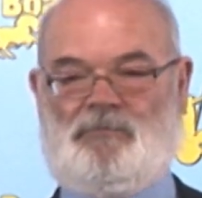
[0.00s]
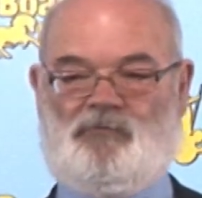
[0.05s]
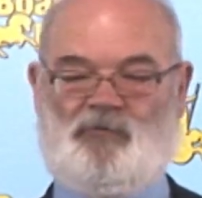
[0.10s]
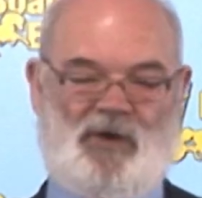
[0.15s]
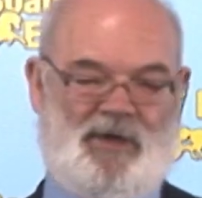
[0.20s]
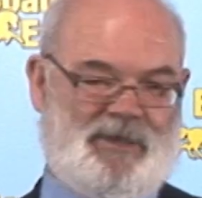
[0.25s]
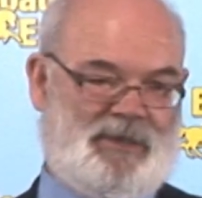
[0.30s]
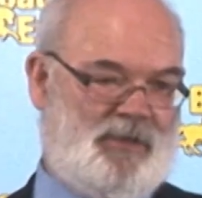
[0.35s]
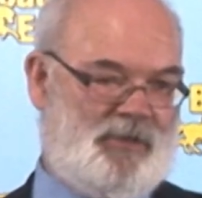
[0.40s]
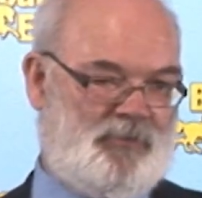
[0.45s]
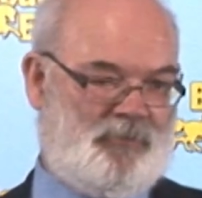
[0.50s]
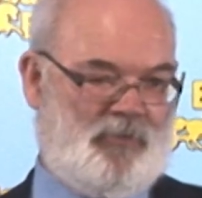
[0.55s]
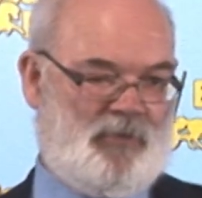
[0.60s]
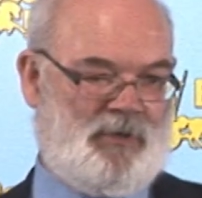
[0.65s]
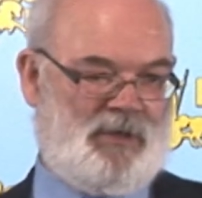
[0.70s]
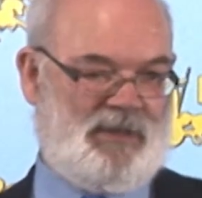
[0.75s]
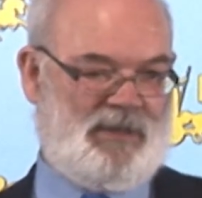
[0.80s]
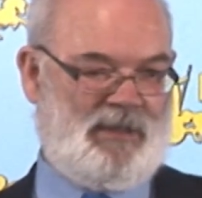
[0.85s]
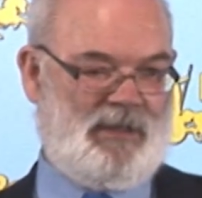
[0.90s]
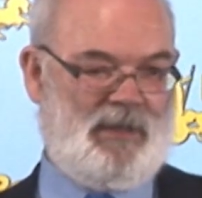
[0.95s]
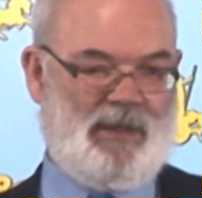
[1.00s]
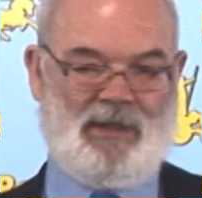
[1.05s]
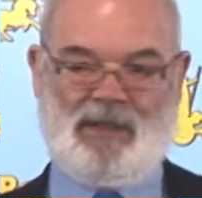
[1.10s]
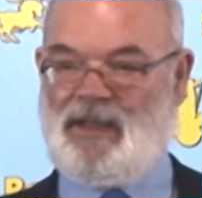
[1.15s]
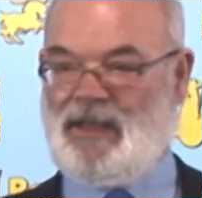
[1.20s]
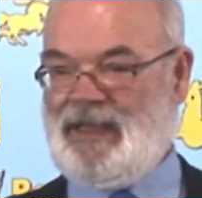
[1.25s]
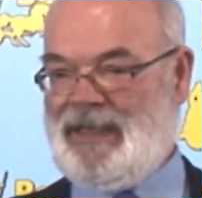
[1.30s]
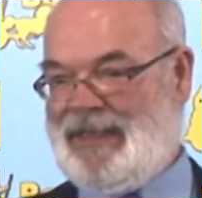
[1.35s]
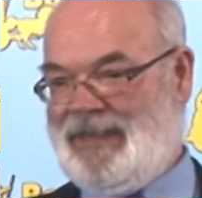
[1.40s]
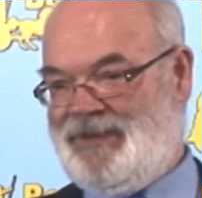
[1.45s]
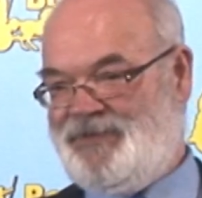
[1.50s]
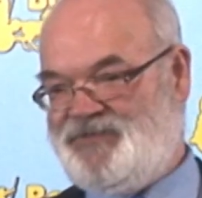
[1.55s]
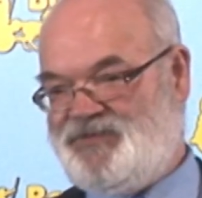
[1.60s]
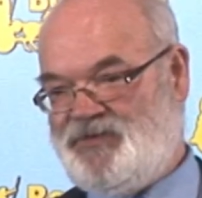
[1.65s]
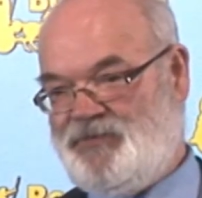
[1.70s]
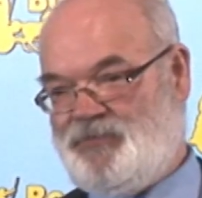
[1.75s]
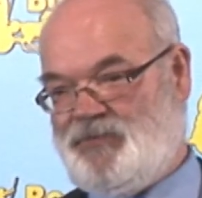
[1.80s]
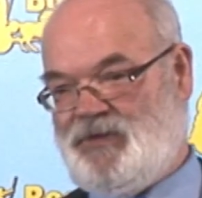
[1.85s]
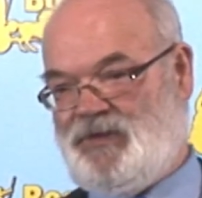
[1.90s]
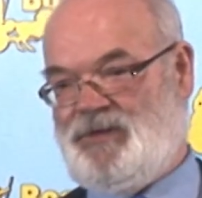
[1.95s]
rightly or wrongly, and
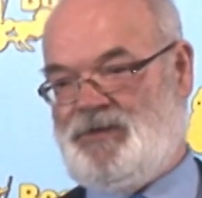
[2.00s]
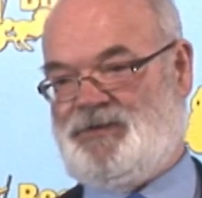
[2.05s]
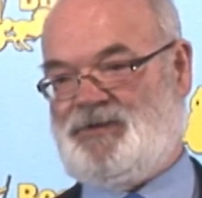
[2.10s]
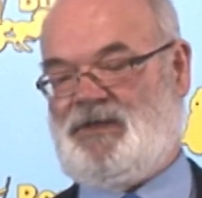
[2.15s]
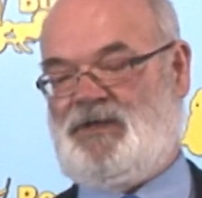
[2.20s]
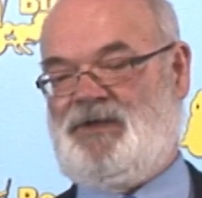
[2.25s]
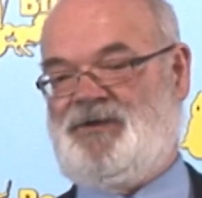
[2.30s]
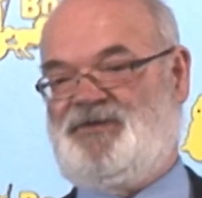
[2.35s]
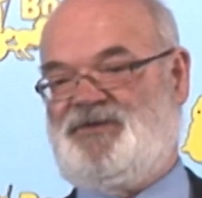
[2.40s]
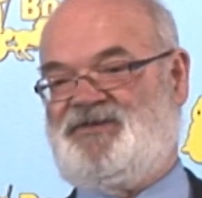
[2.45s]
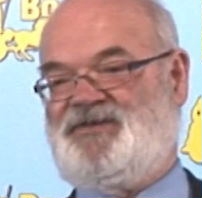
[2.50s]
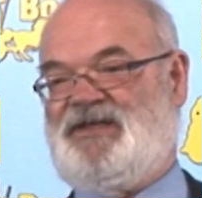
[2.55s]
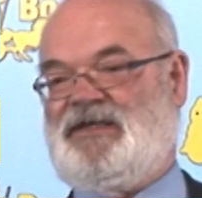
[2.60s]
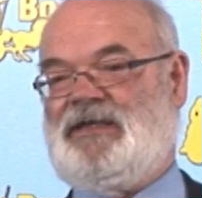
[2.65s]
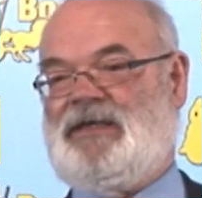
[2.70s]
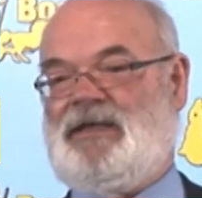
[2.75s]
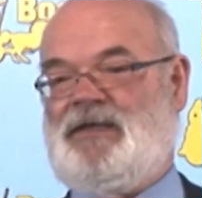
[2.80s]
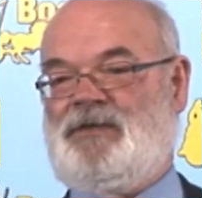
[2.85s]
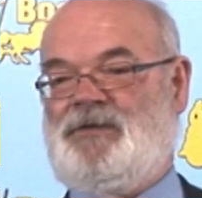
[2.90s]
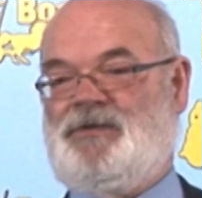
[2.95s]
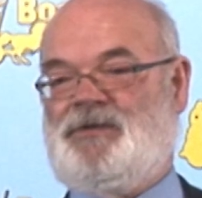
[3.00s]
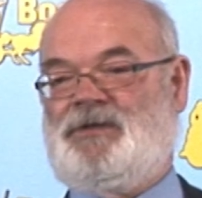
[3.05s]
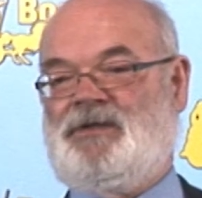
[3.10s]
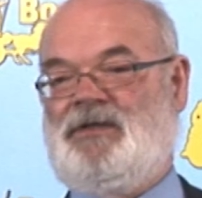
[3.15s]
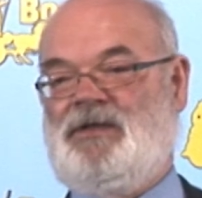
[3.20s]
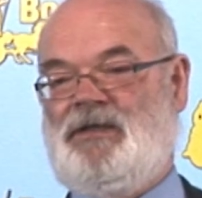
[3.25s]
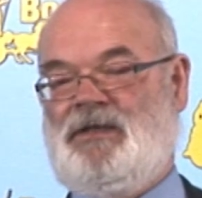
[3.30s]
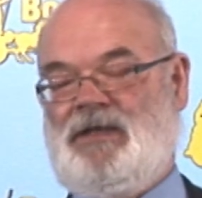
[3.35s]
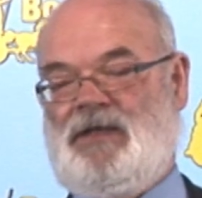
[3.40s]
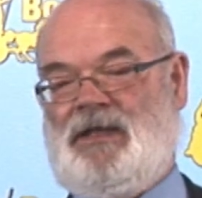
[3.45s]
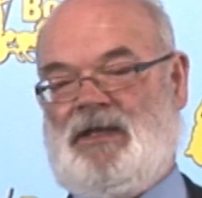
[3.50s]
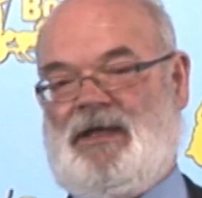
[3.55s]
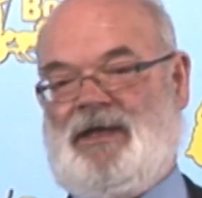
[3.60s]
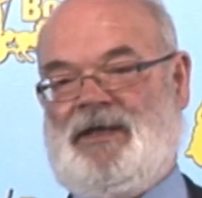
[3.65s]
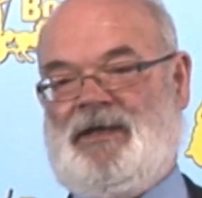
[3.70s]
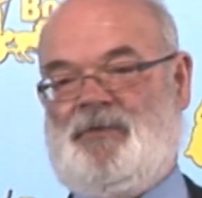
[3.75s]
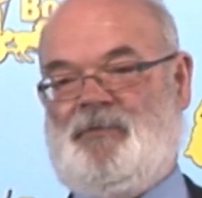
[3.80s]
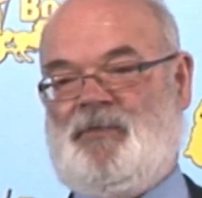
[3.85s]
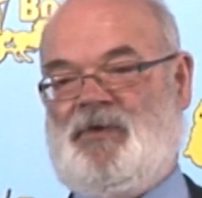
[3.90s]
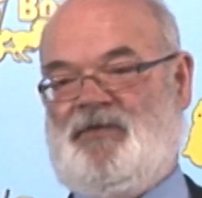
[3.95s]
these undertakings
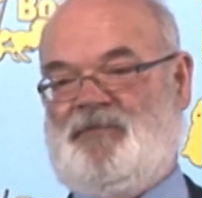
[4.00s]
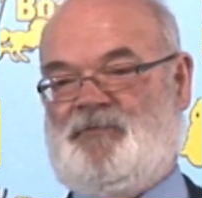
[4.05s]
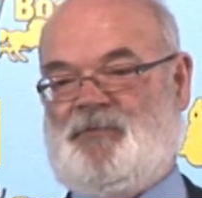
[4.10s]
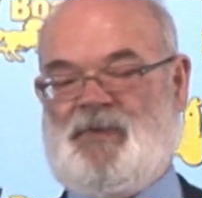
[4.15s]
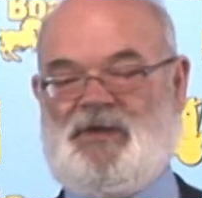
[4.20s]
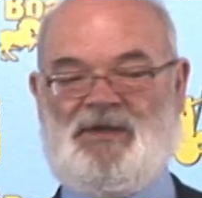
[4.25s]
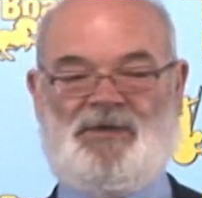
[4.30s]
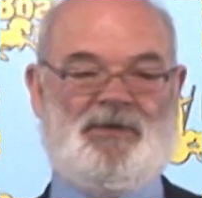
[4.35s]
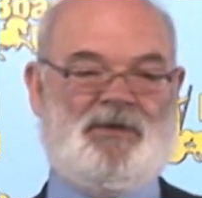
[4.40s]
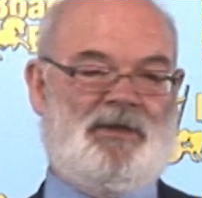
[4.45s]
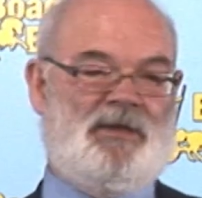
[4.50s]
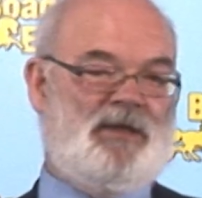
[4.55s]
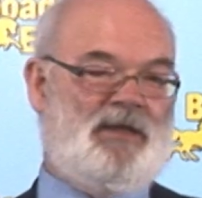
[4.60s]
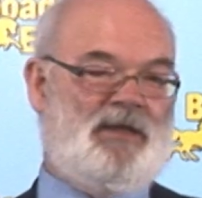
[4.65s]
have been